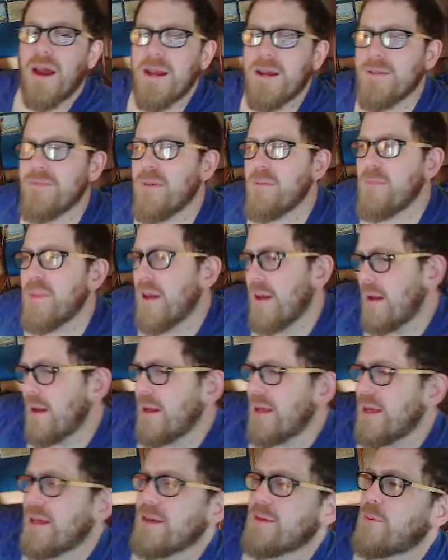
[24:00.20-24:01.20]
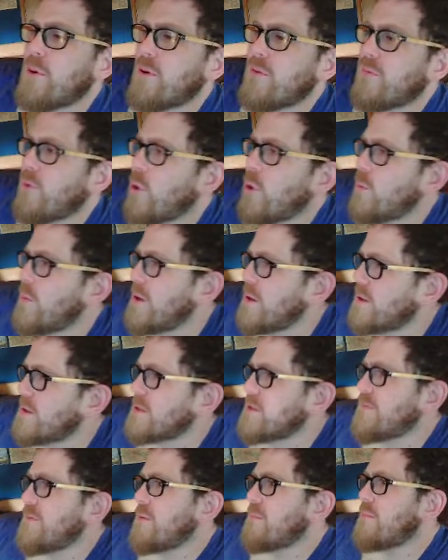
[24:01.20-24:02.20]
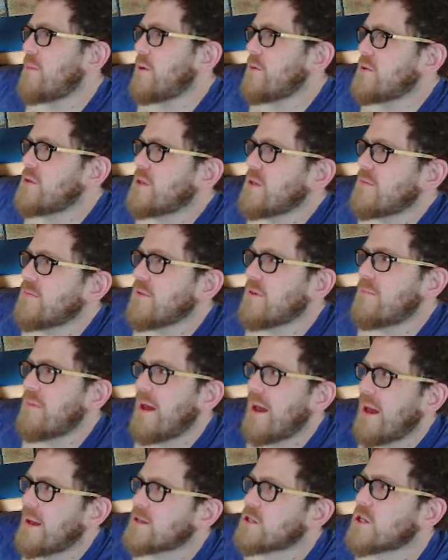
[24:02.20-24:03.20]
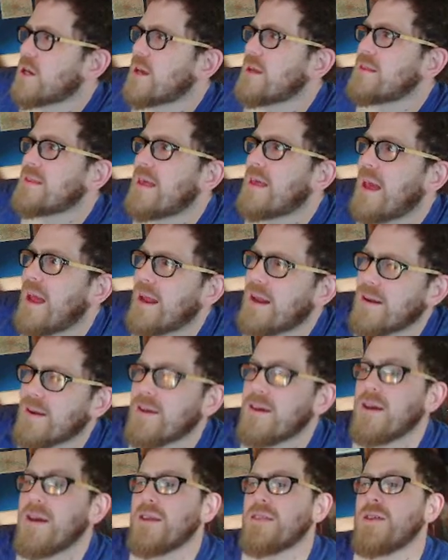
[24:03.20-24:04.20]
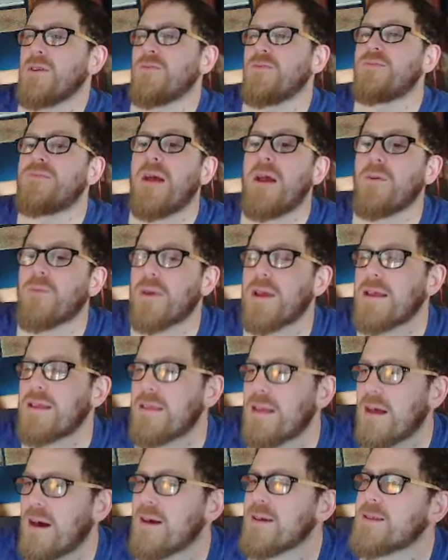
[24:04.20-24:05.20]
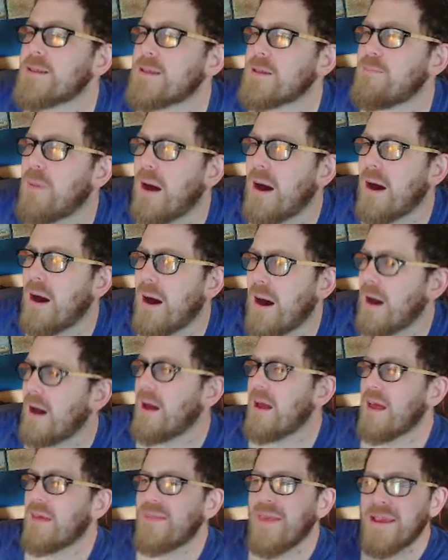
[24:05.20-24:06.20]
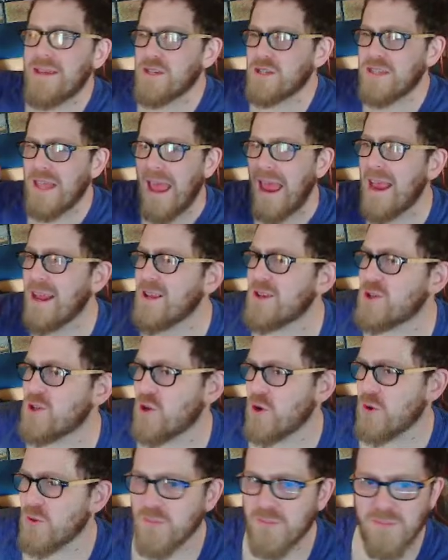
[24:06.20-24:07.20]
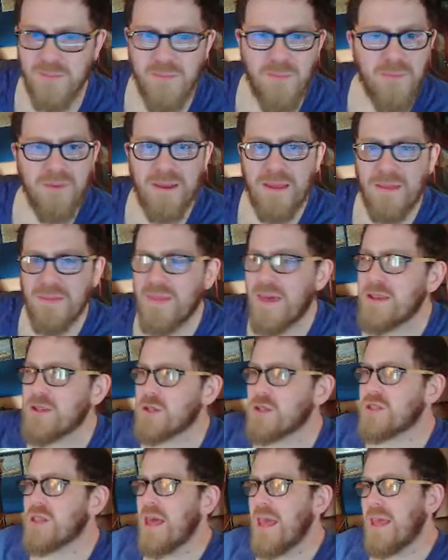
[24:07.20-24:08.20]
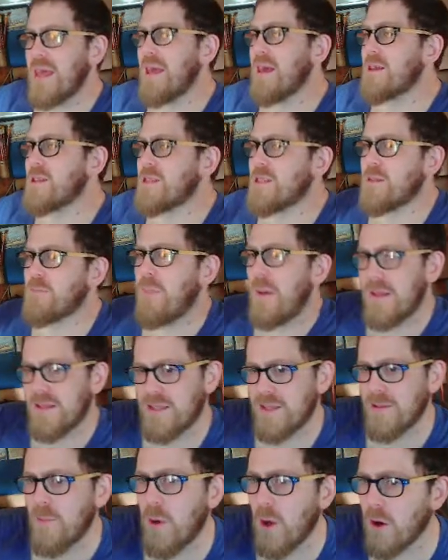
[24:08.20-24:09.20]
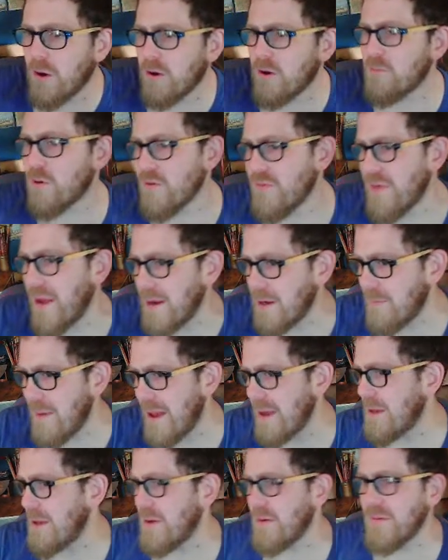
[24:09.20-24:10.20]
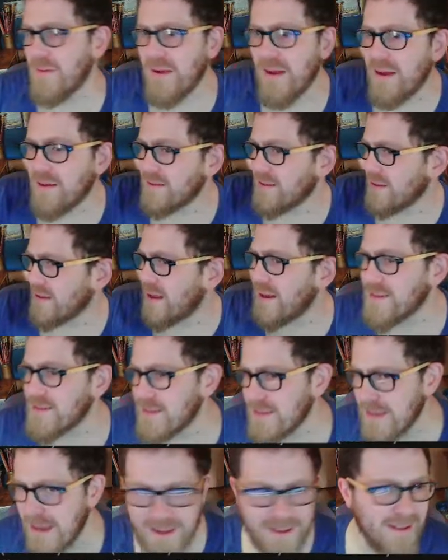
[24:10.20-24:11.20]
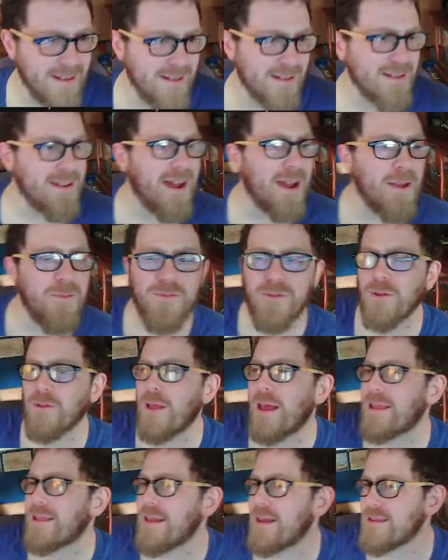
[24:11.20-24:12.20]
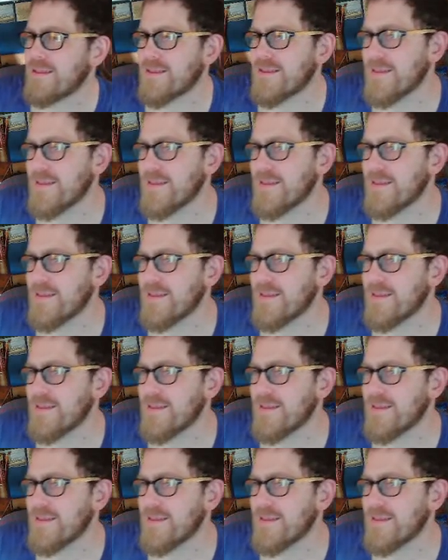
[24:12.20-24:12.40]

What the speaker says: of a middling performance for most of the match, and then the very last bar, they just end you. They just like spit some cobra venom at you at the last second. I feel like that's